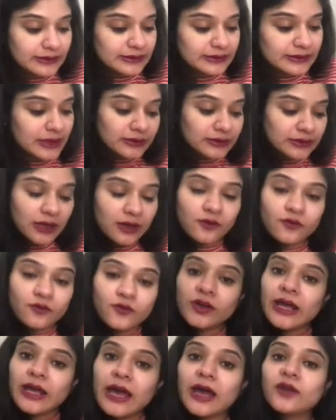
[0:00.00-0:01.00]
sulfur
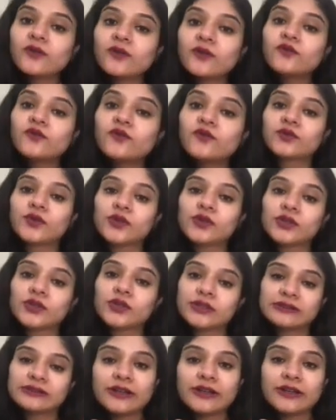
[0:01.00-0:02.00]
and phosphorus.
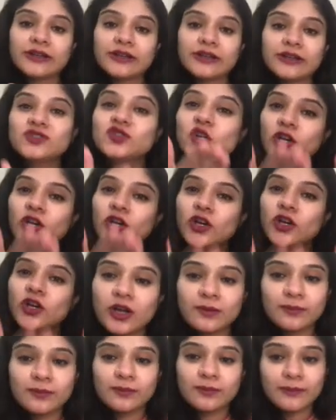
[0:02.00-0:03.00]
That is your
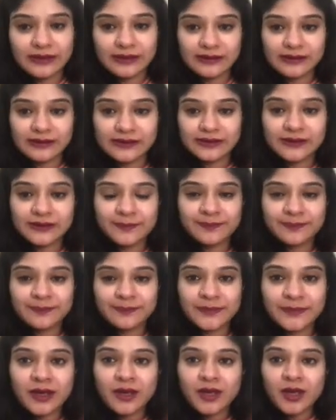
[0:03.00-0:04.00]
non-metals.
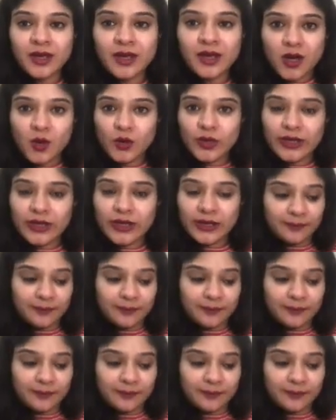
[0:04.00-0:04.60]
Okay,